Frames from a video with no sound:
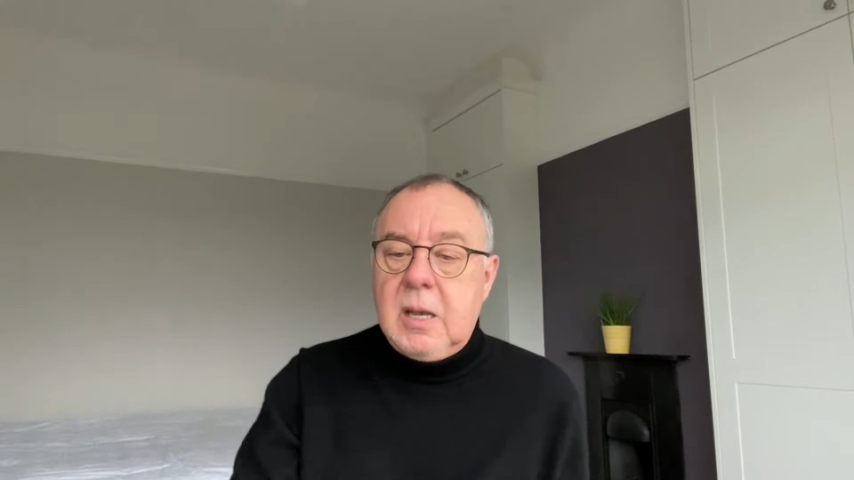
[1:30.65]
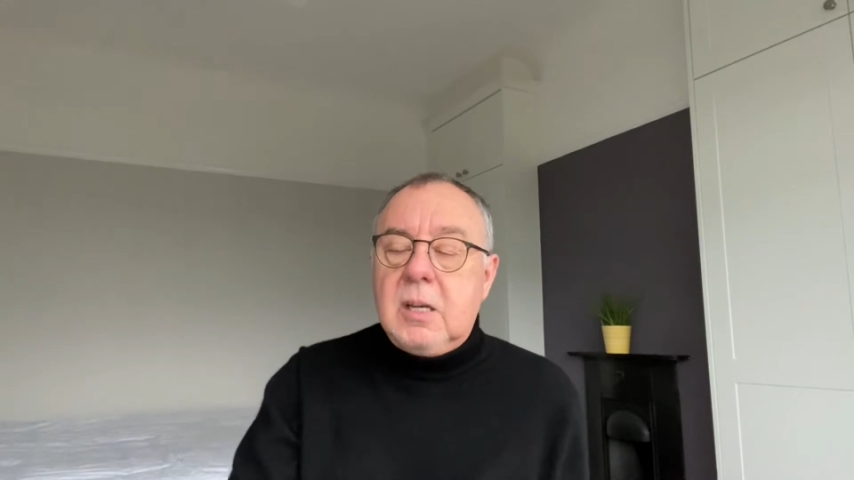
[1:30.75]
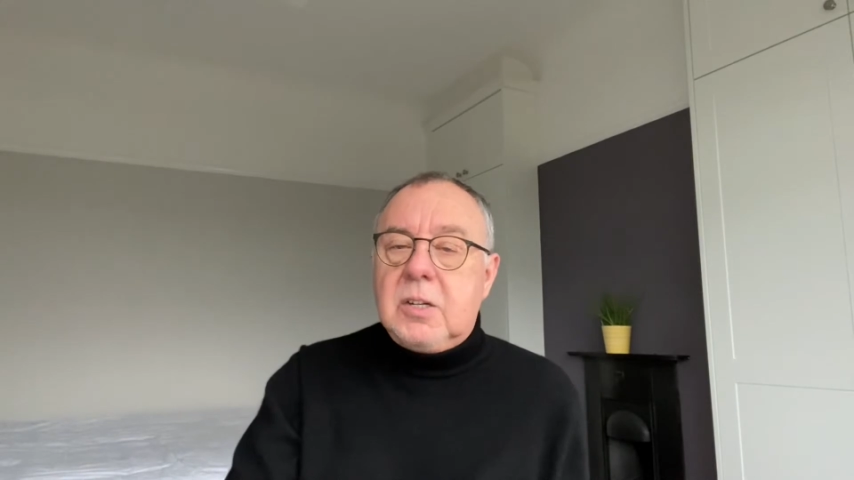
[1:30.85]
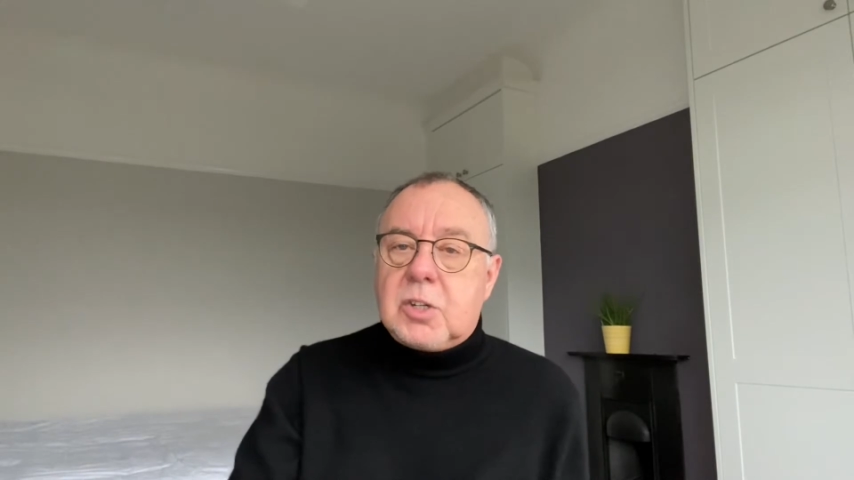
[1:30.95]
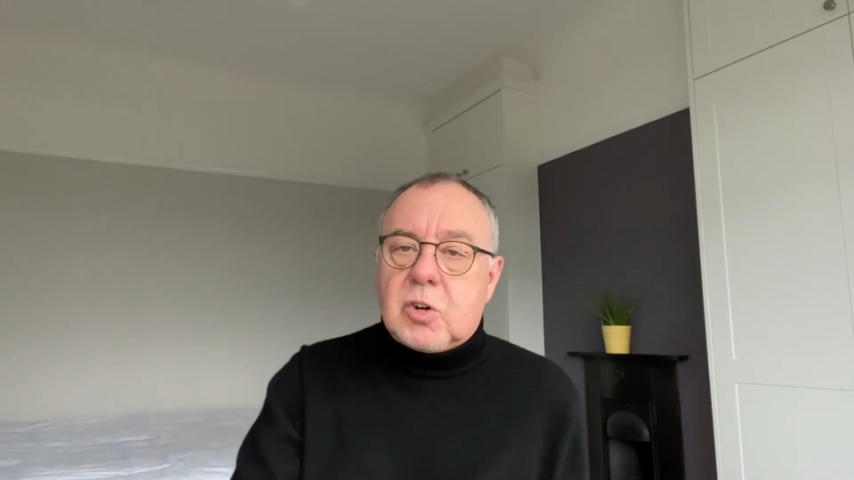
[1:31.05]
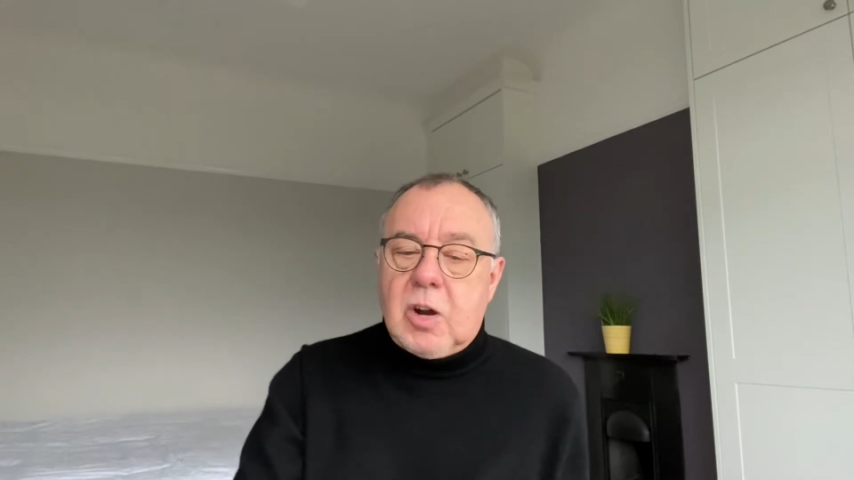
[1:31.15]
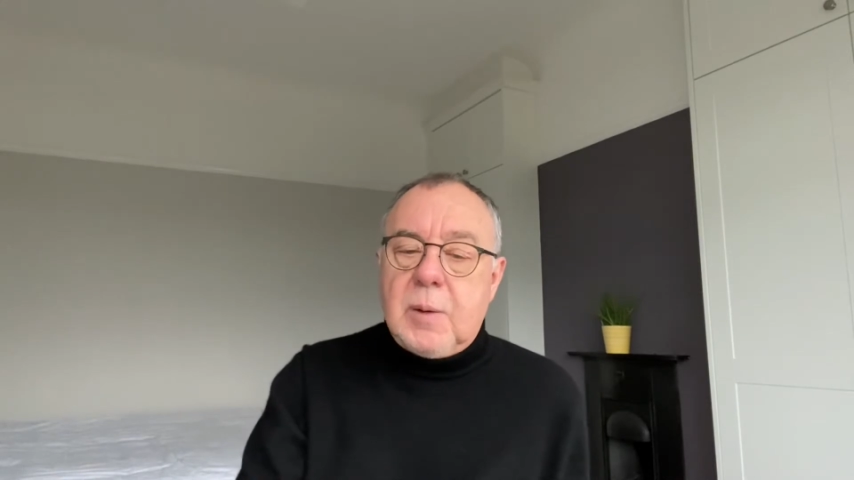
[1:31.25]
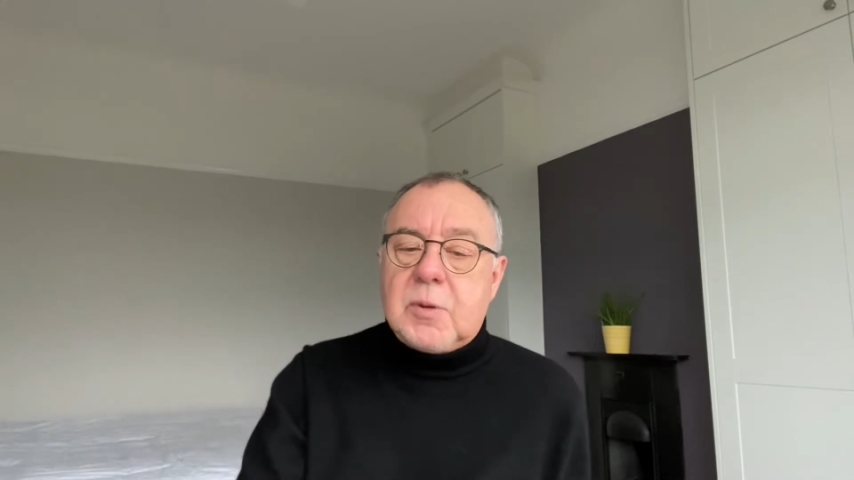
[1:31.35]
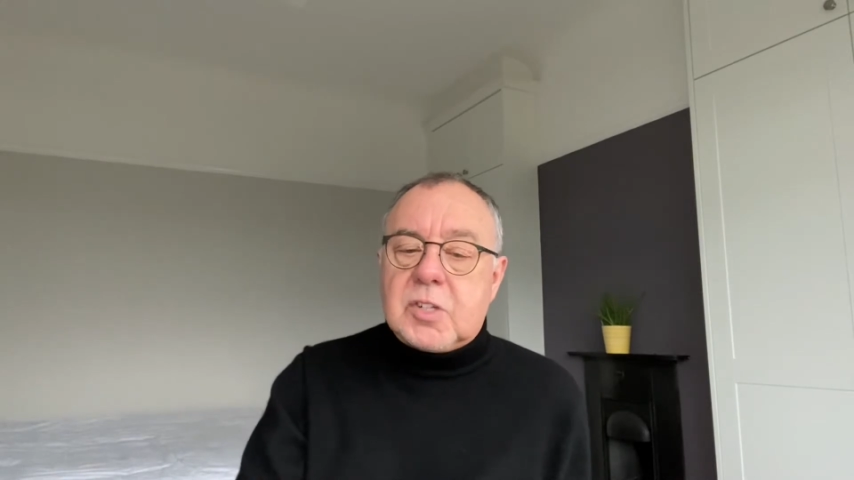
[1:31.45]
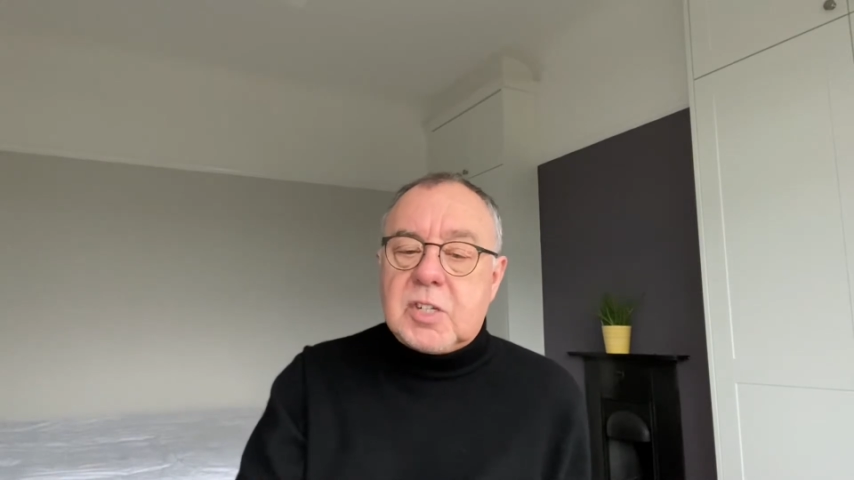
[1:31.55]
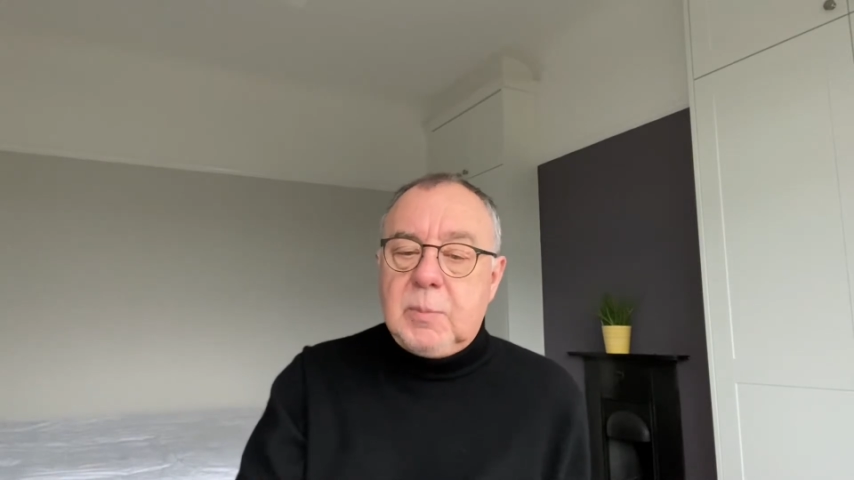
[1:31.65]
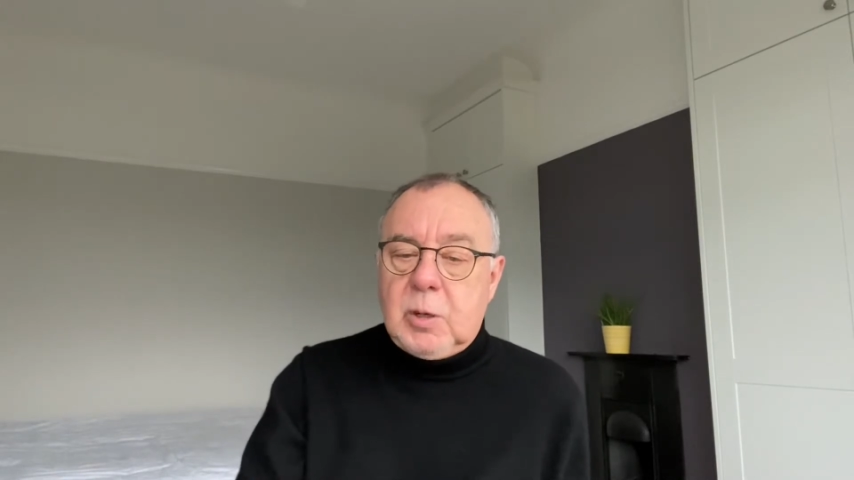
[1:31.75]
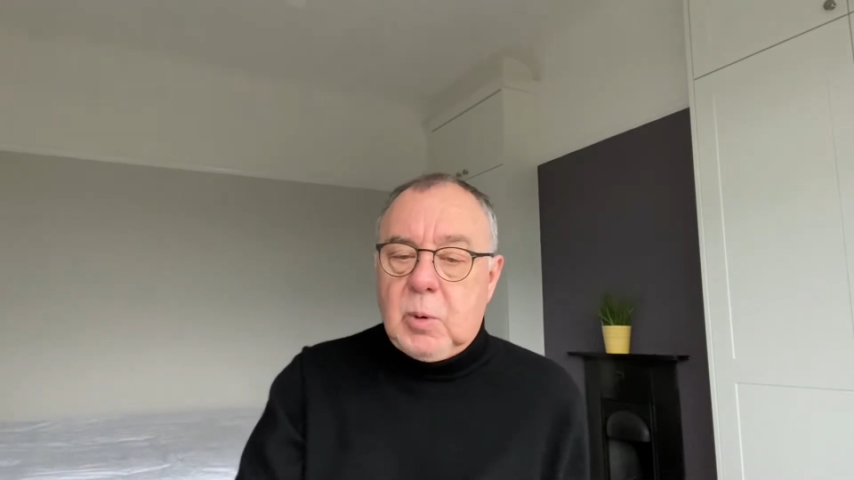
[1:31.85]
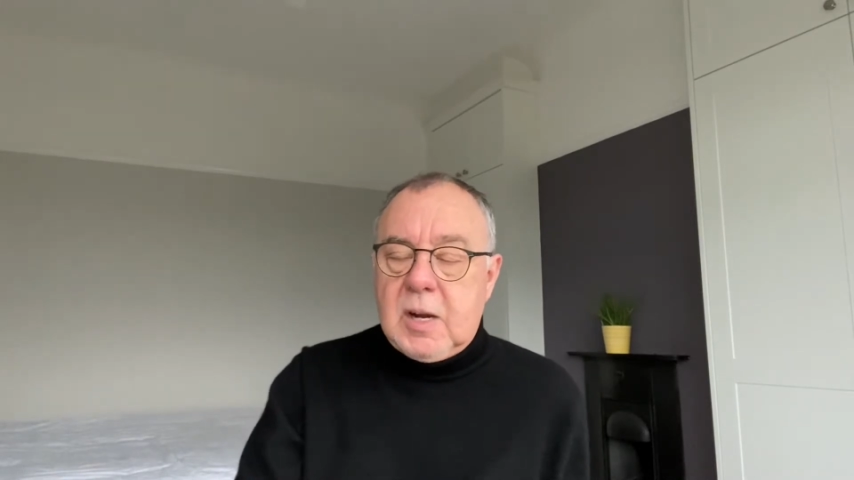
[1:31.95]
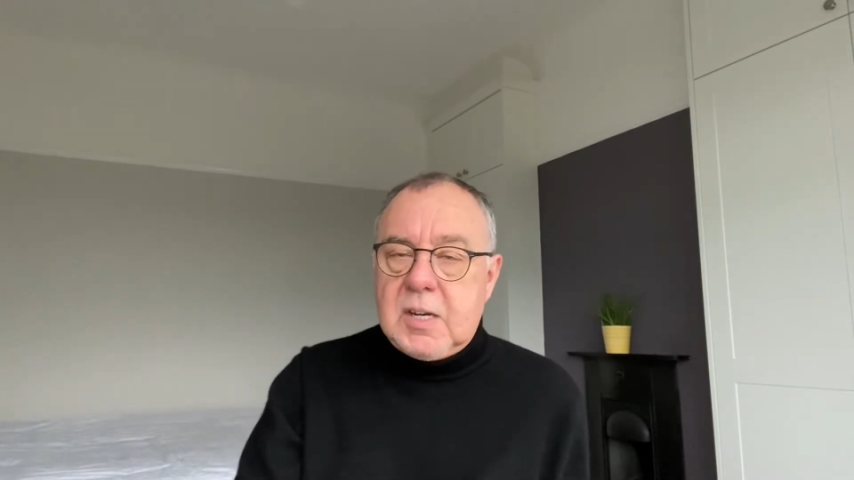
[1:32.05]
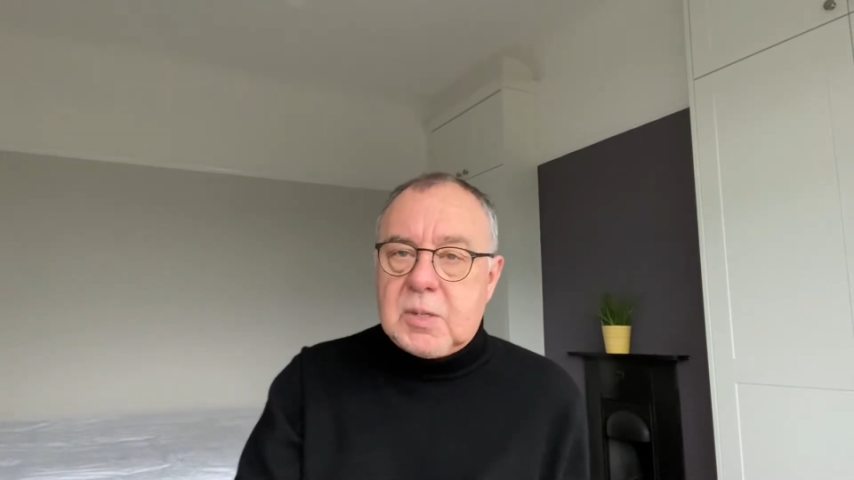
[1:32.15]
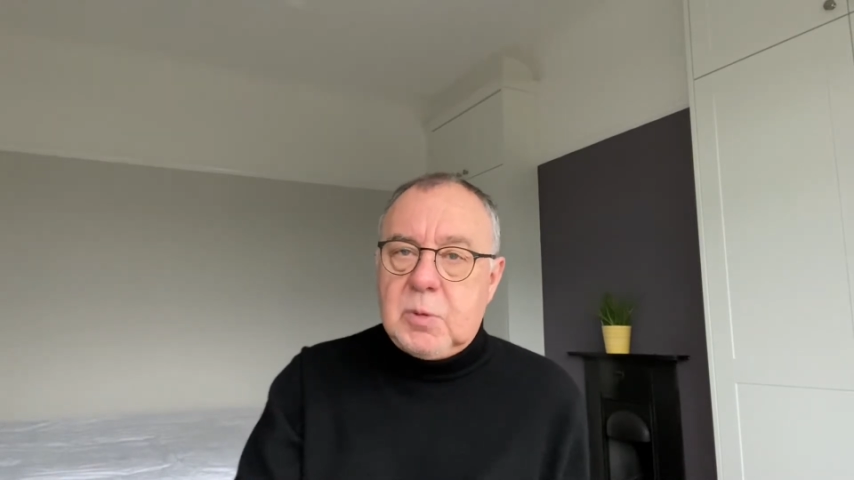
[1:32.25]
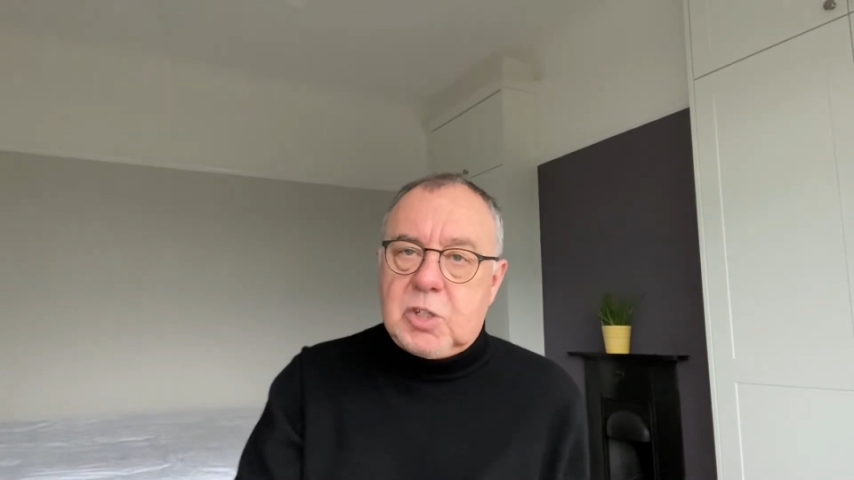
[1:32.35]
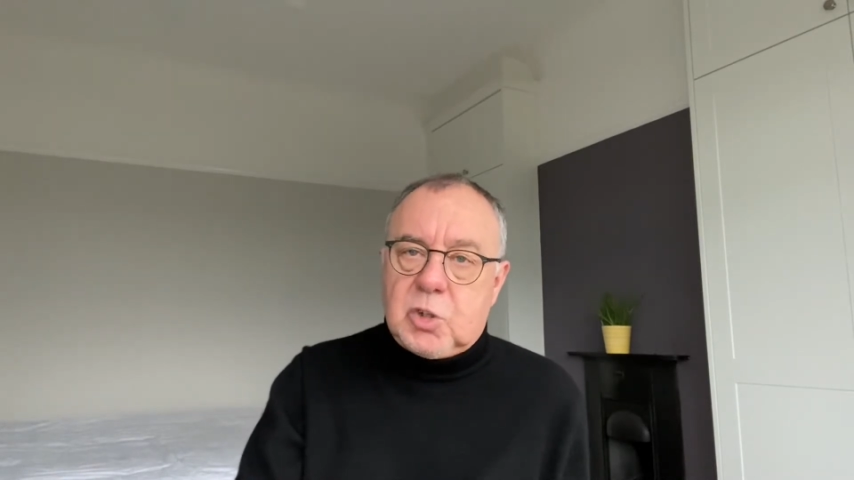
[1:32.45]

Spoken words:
describe the similar ways in which